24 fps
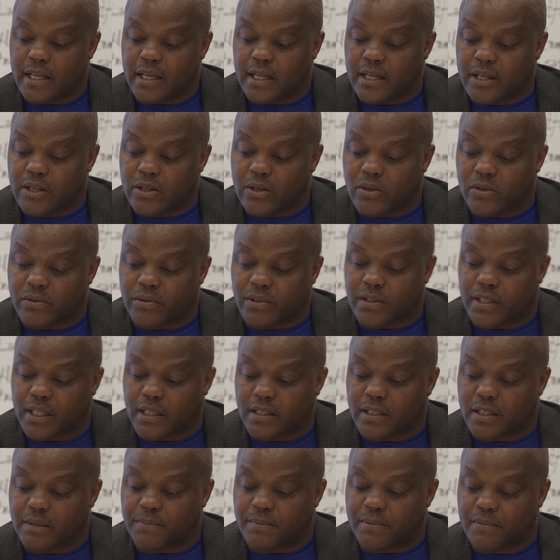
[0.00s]

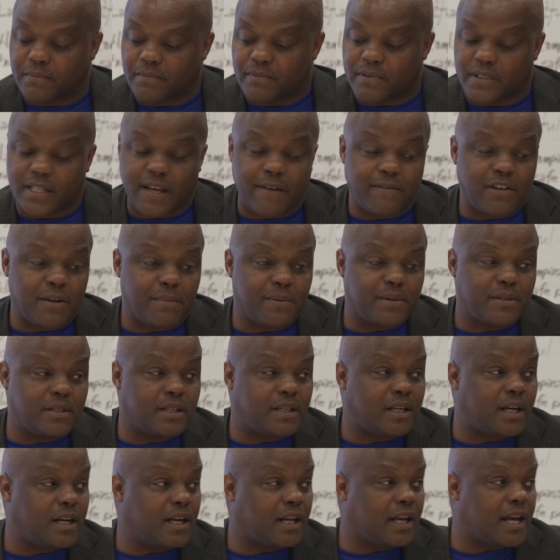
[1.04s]
60,
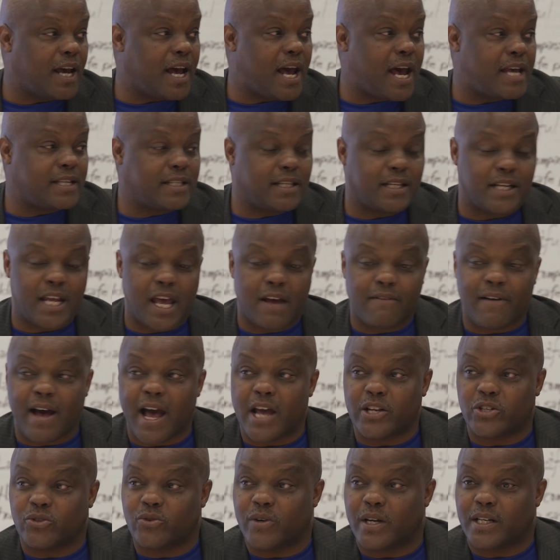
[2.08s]
70% of the guys didn't have
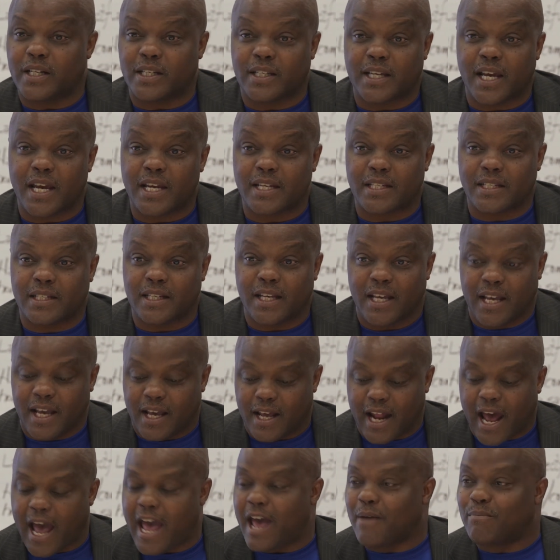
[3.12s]
high school education,
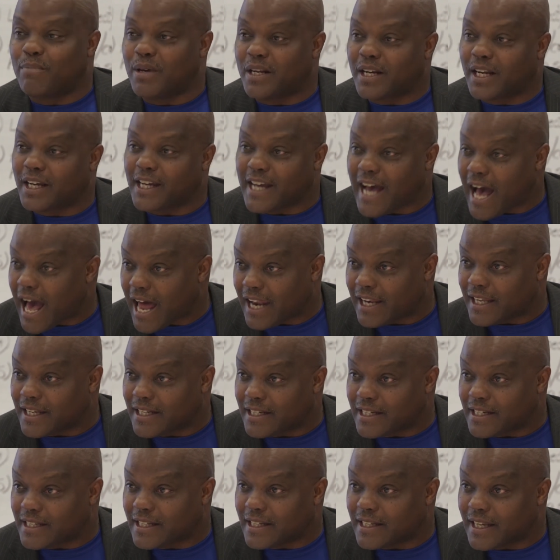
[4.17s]
I hadn't been to
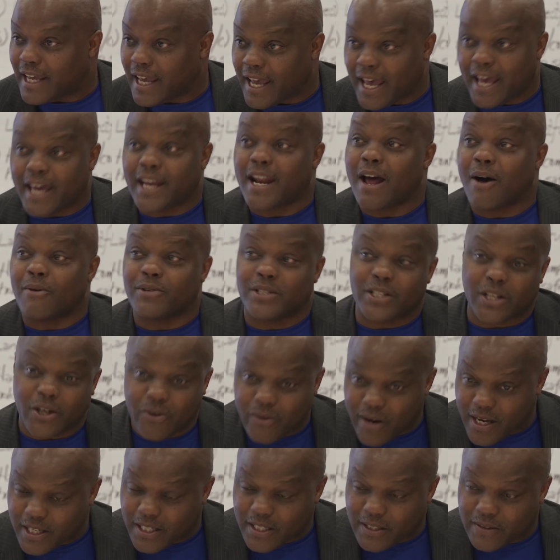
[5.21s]
college, and I was
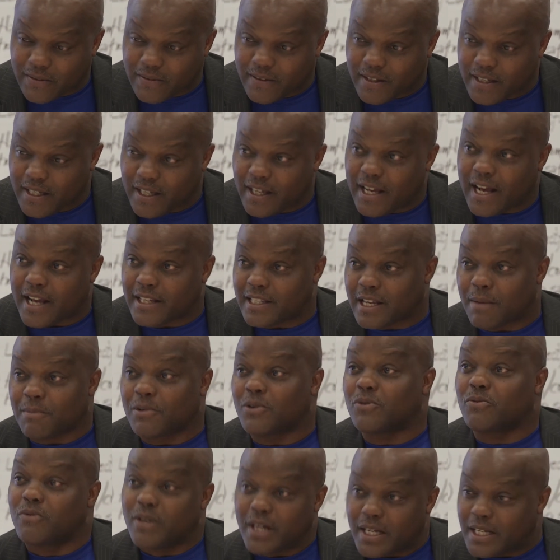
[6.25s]
aggressive, I said, I'm
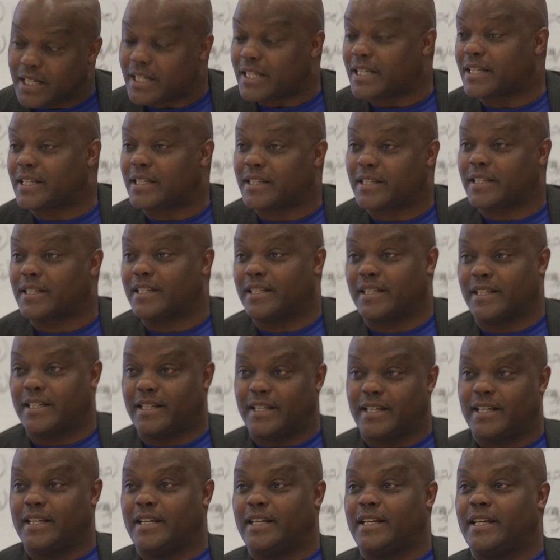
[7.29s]
gonna run this.
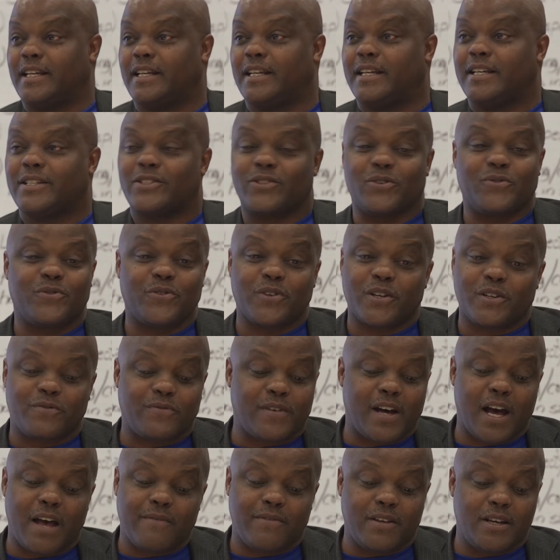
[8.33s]
So first
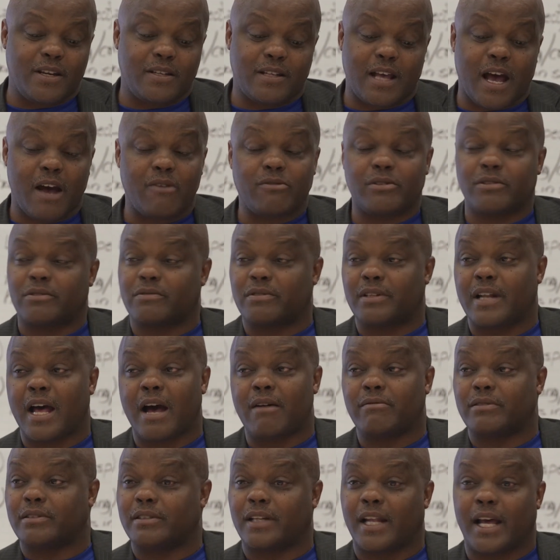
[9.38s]
5 years, I was
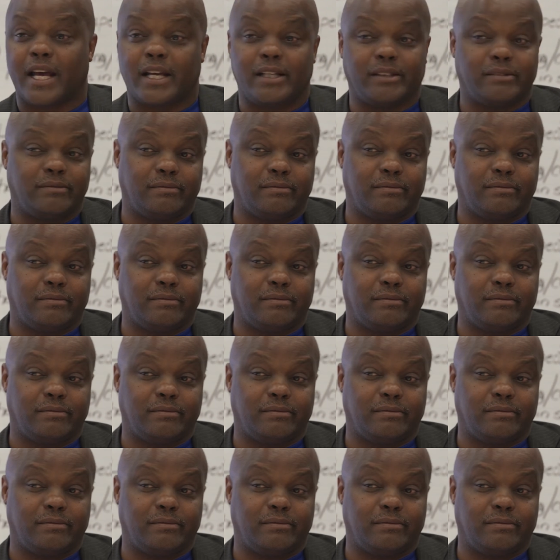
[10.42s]
like